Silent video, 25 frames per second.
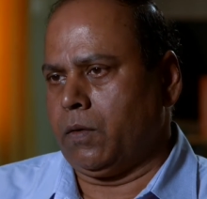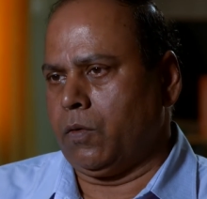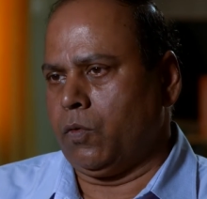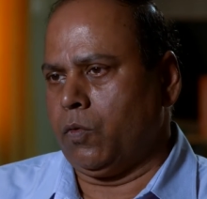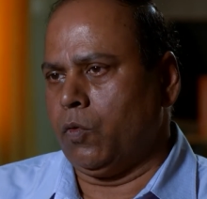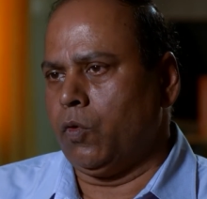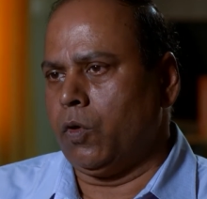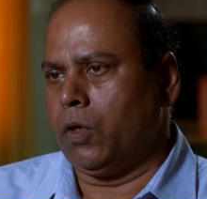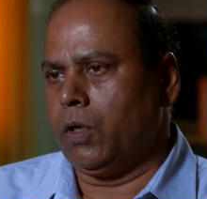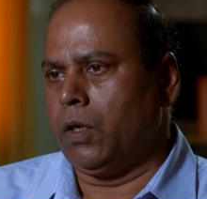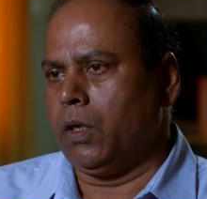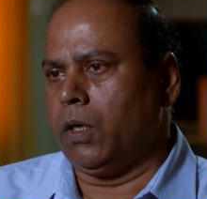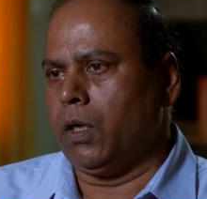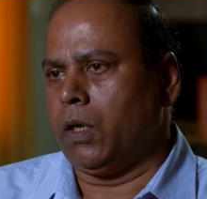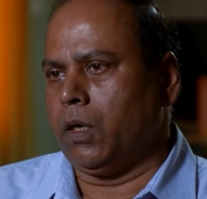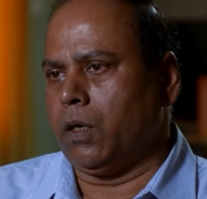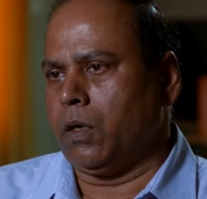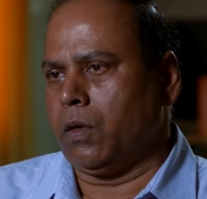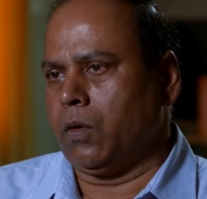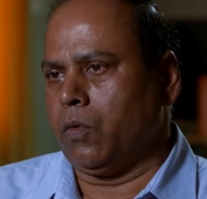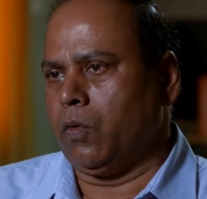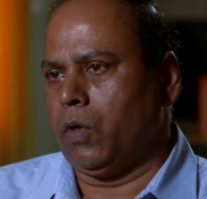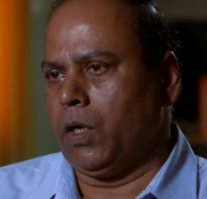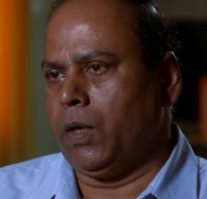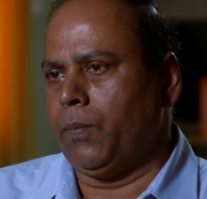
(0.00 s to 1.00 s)
good
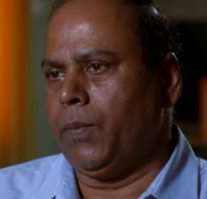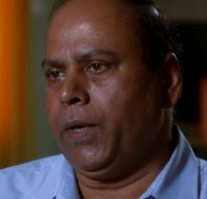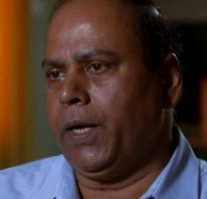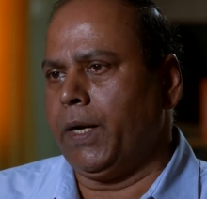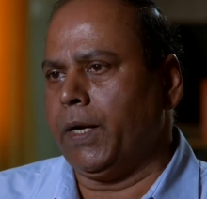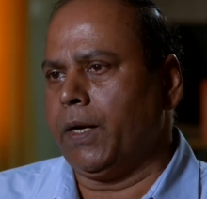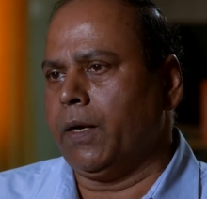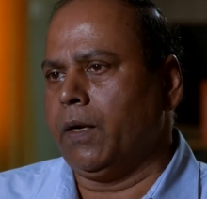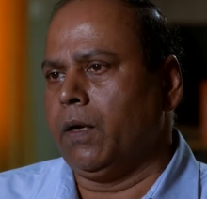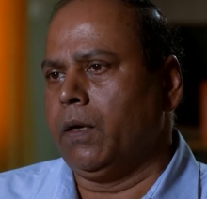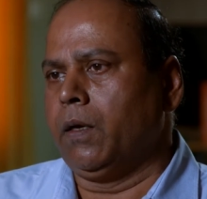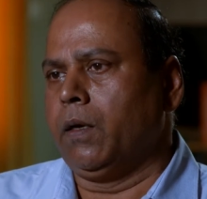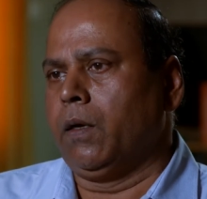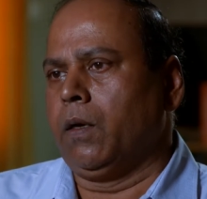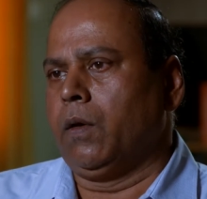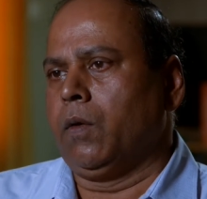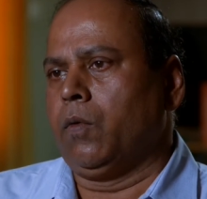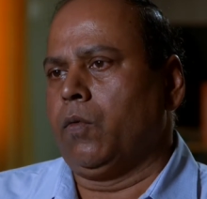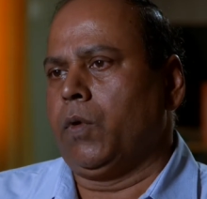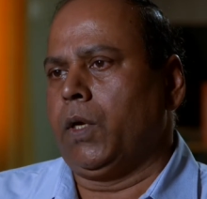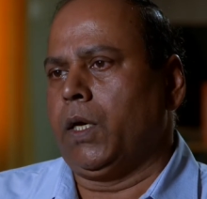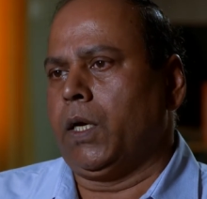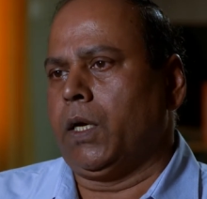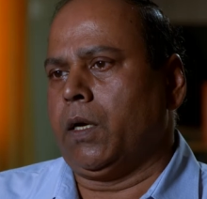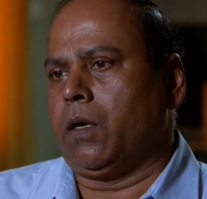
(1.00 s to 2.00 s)
or uh, well-being,
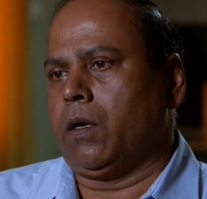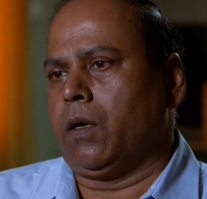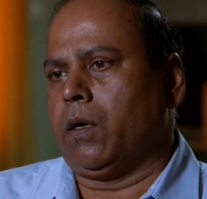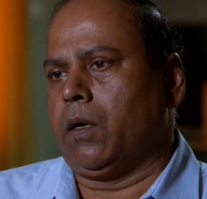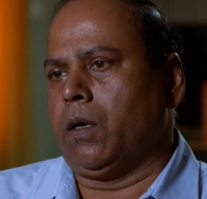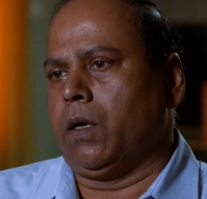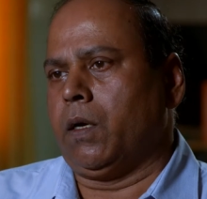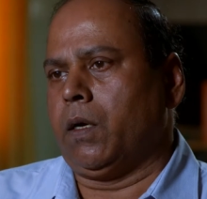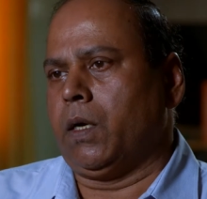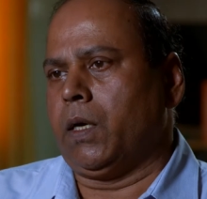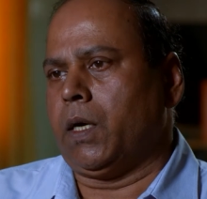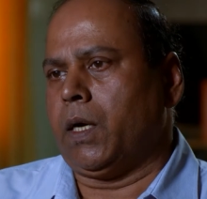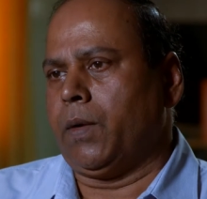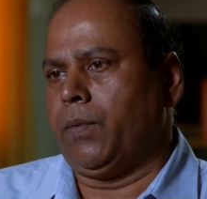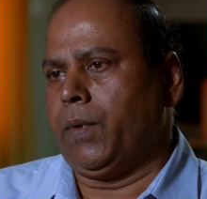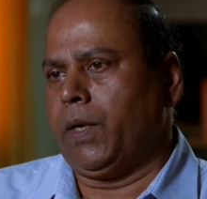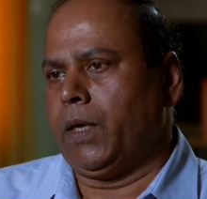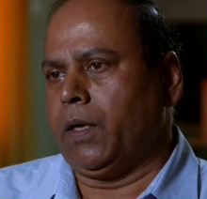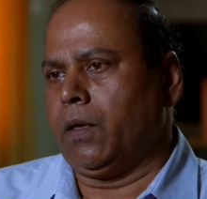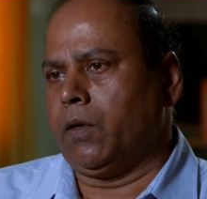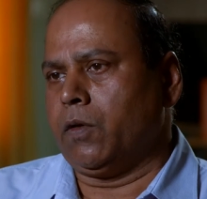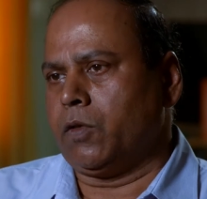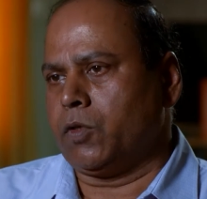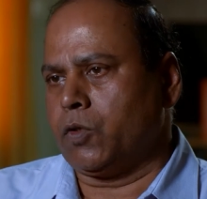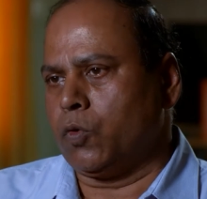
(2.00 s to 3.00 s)
we are uh,
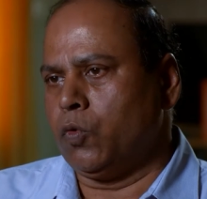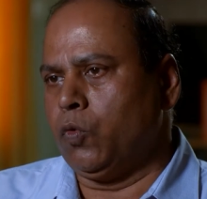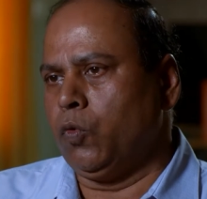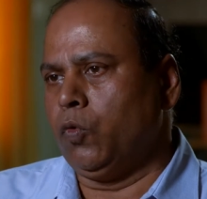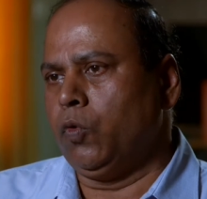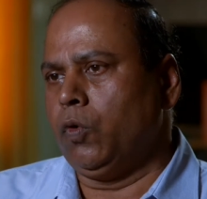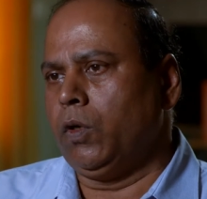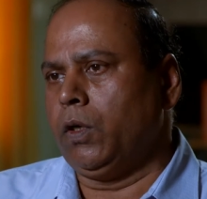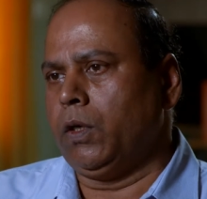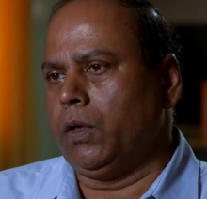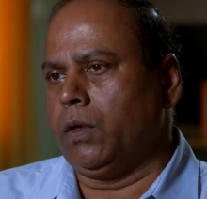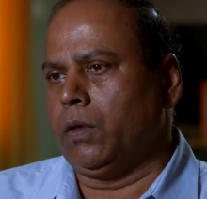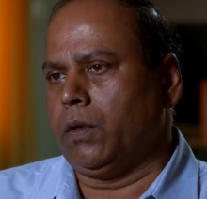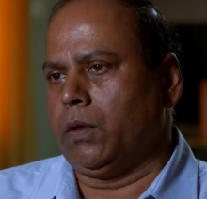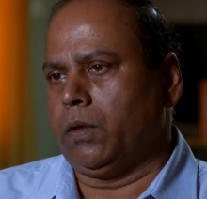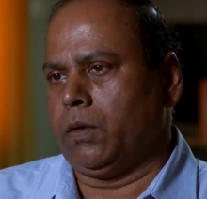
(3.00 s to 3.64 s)
having a school